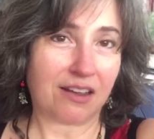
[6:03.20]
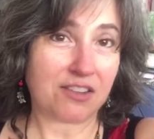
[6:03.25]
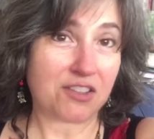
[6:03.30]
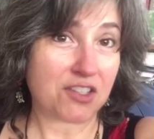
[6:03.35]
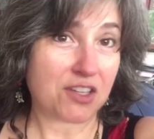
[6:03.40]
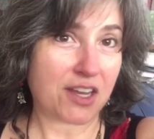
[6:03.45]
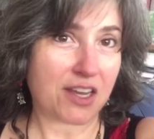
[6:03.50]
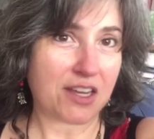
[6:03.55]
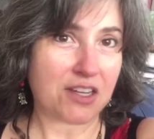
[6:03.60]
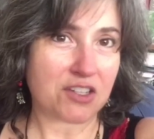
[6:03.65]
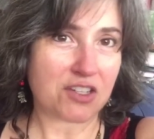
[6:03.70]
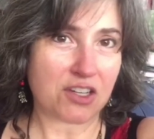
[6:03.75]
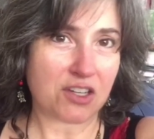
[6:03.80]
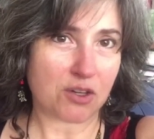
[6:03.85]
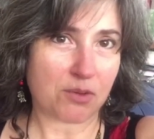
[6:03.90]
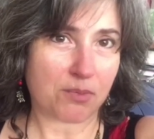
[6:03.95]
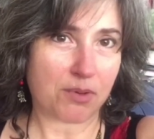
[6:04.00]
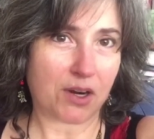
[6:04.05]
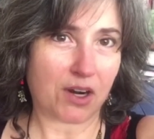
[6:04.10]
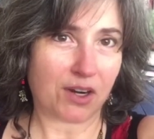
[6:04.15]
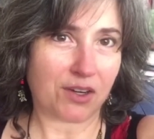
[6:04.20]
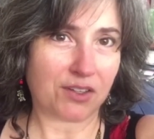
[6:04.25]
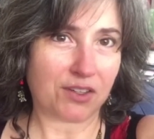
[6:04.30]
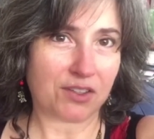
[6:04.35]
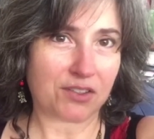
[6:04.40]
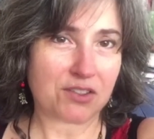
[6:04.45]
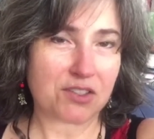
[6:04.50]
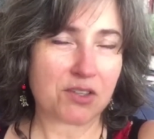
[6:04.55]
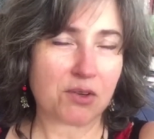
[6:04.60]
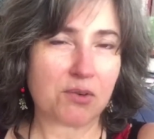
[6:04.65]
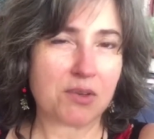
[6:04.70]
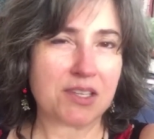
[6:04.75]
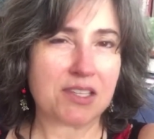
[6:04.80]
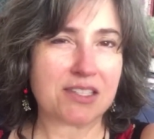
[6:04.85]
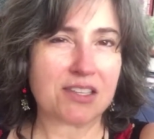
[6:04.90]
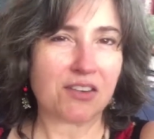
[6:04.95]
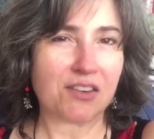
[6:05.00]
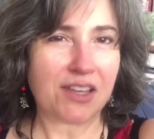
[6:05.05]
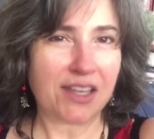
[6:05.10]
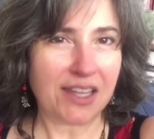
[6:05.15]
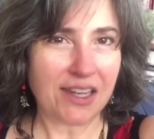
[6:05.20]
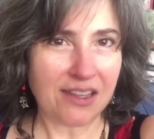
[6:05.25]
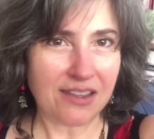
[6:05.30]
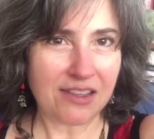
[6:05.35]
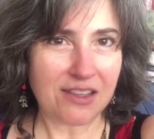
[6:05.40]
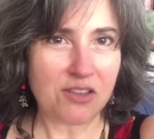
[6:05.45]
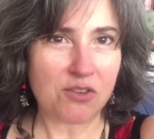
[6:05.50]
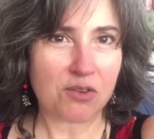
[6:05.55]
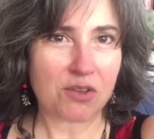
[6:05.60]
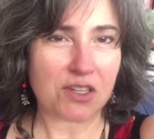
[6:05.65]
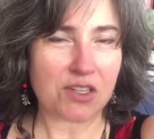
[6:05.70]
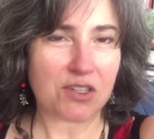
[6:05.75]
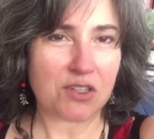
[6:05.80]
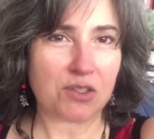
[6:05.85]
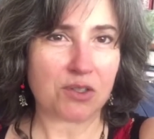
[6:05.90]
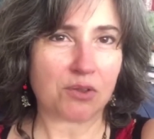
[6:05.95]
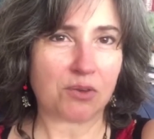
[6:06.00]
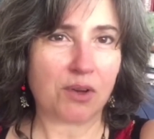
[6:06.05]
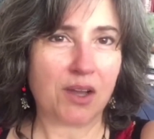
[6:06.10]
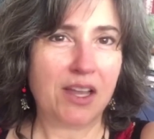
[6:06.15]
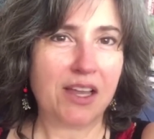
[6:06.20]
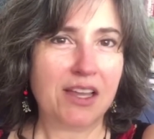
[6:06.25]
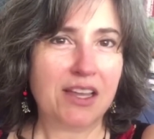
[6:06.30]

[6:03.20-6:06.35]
change in your partner. So is there anything you can do